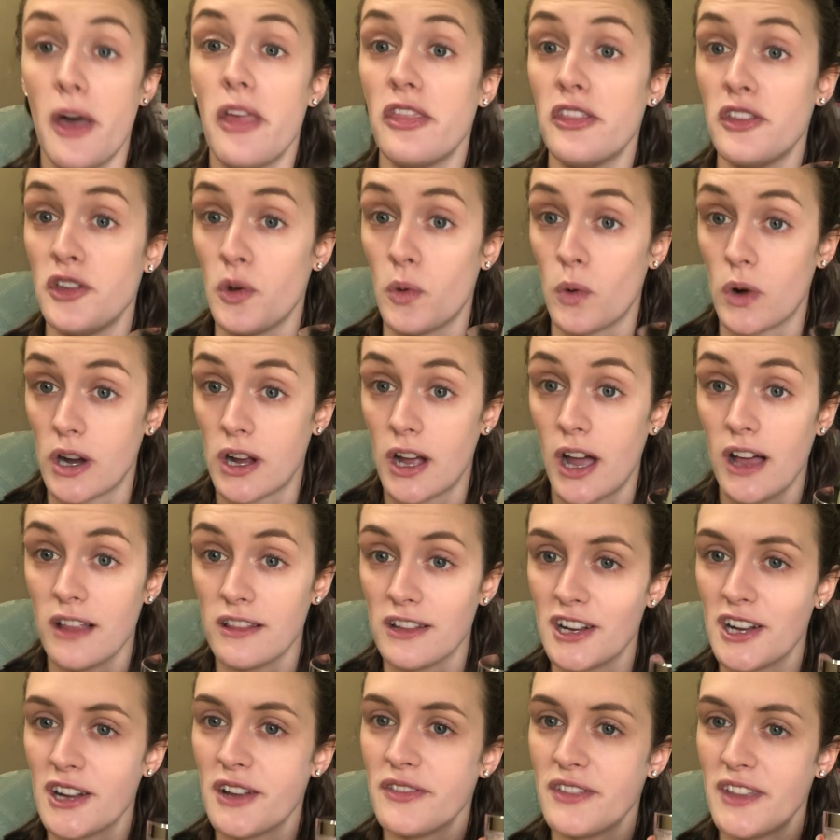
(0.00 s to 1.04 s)
your
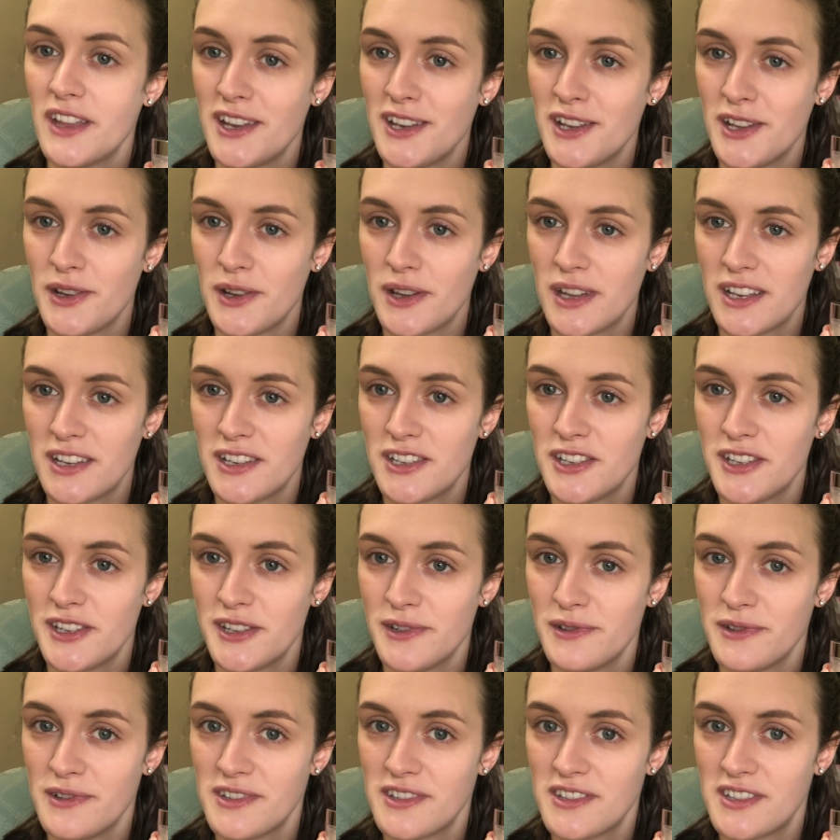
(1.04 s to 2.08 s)
color, then you can
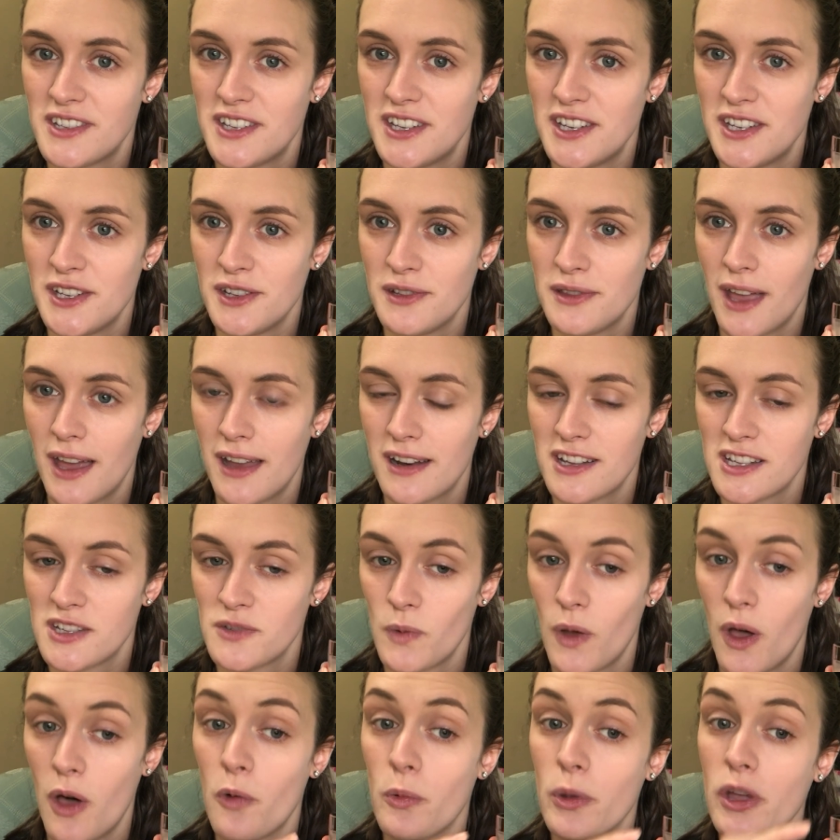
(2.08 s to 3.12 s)
choose to do that as
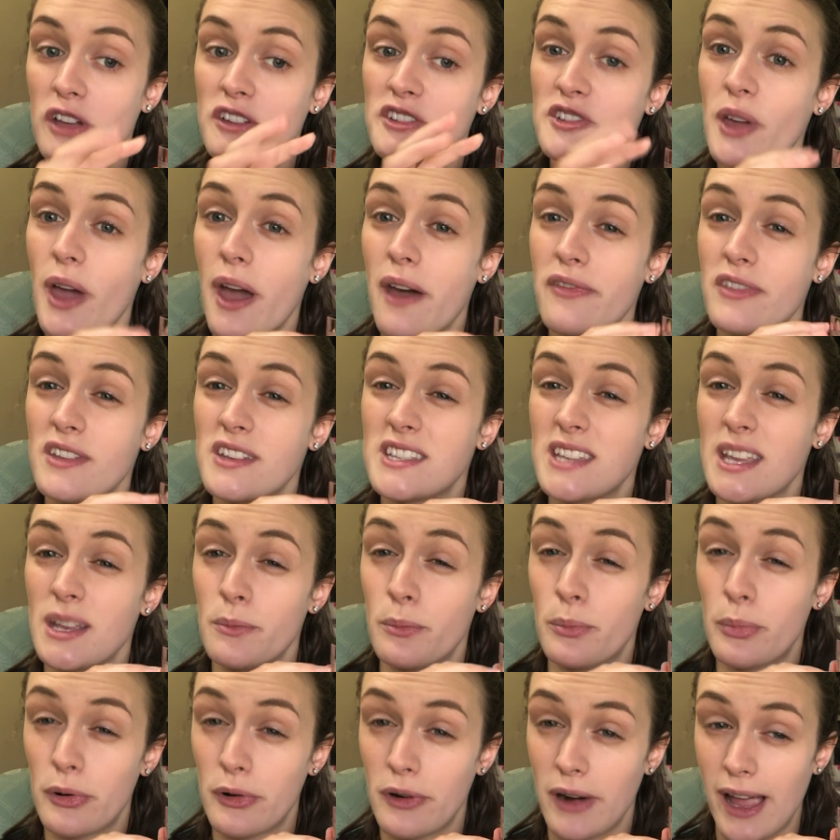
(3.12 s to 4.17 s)
well. We also have this
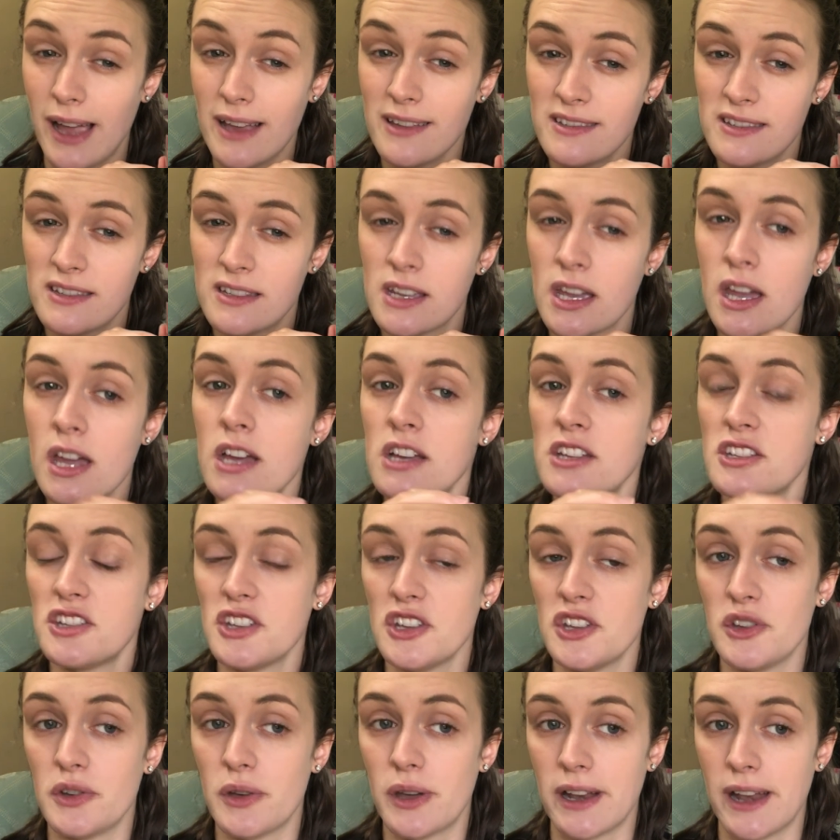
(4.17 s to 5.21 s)
in pressed, so
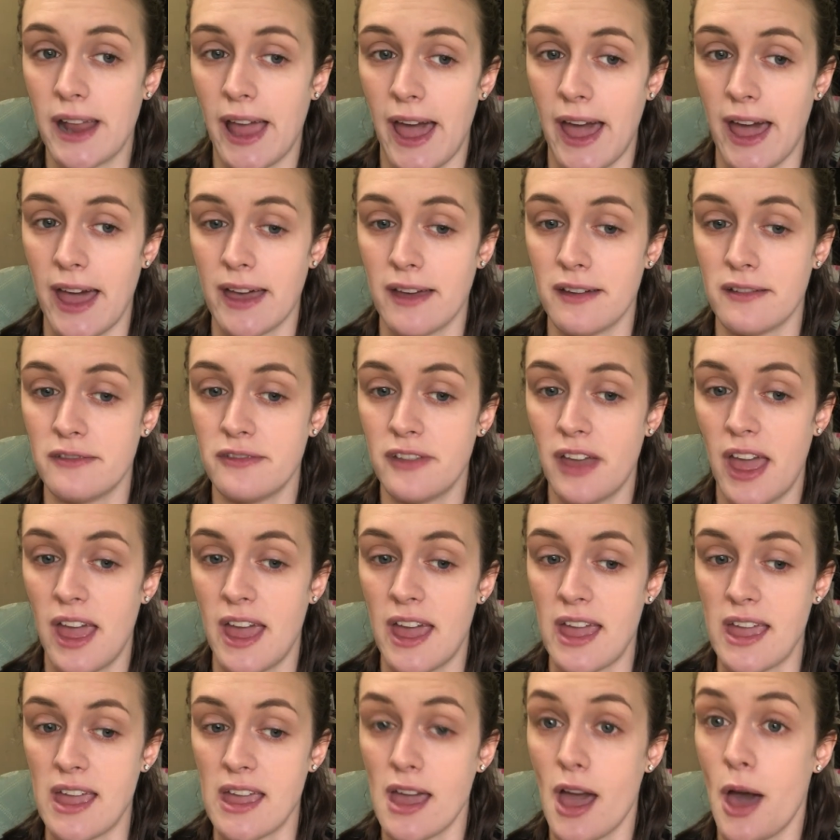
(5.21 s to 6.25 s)
you can have
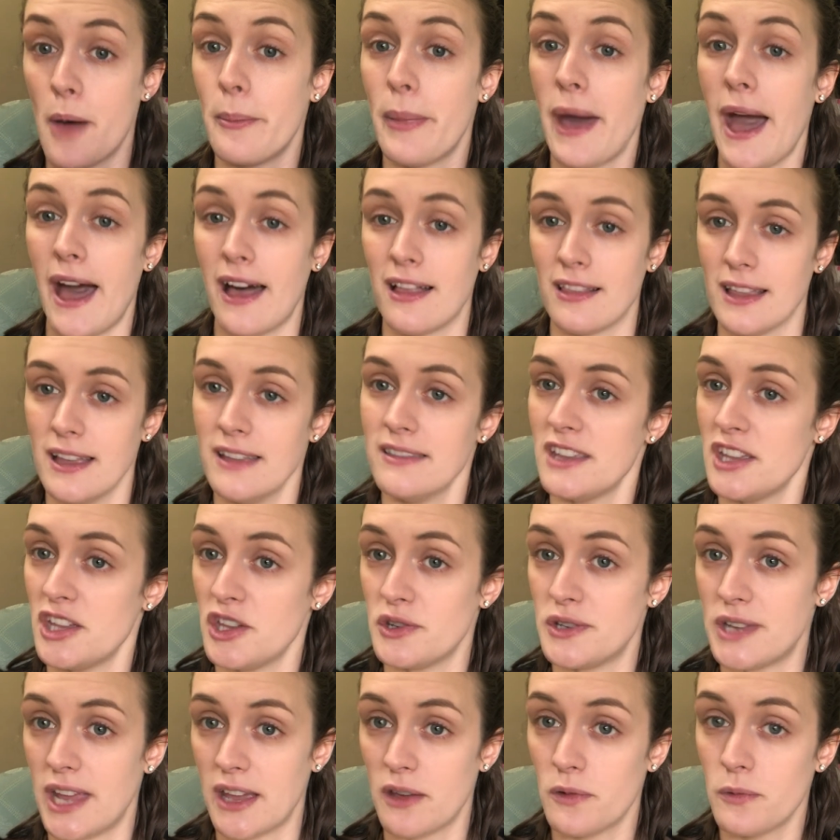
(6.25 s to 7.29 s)
a palette that
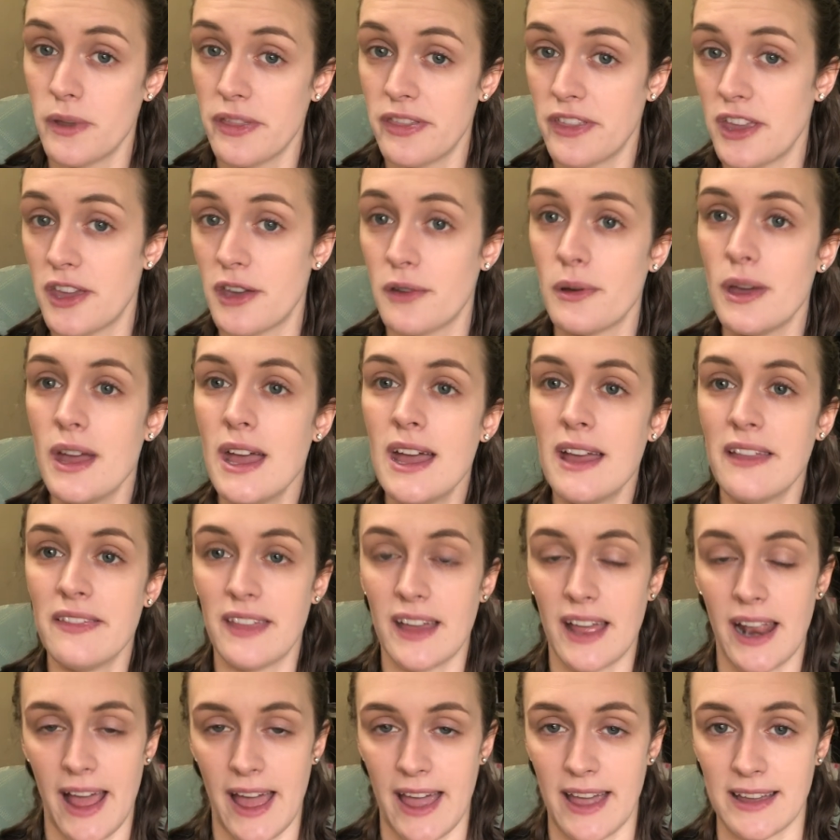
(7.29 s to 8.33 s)
you take with you
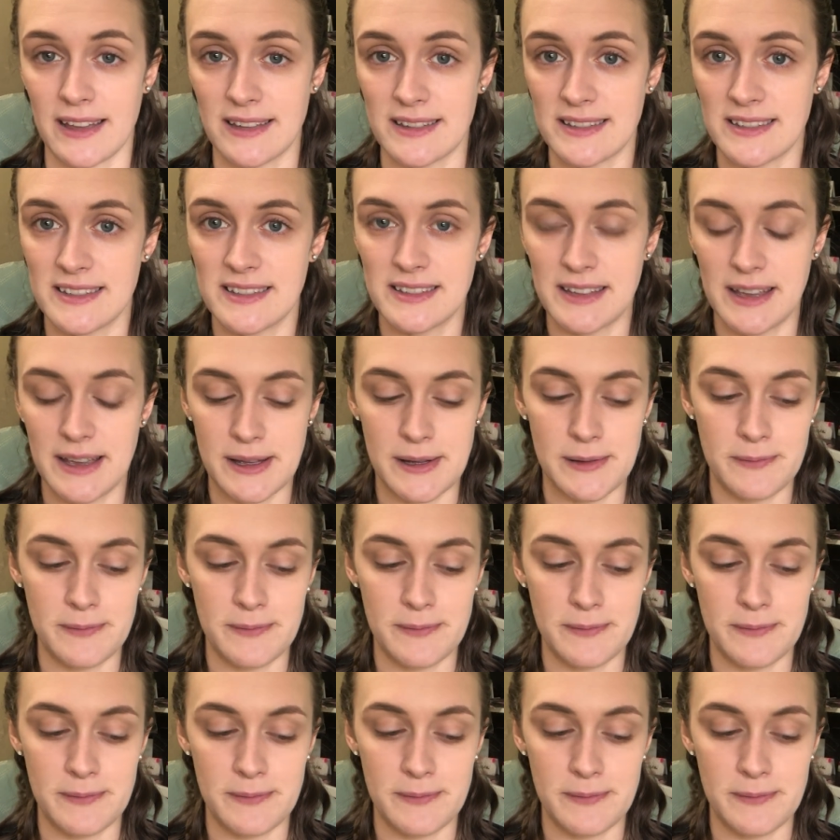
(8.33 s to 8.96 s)
that has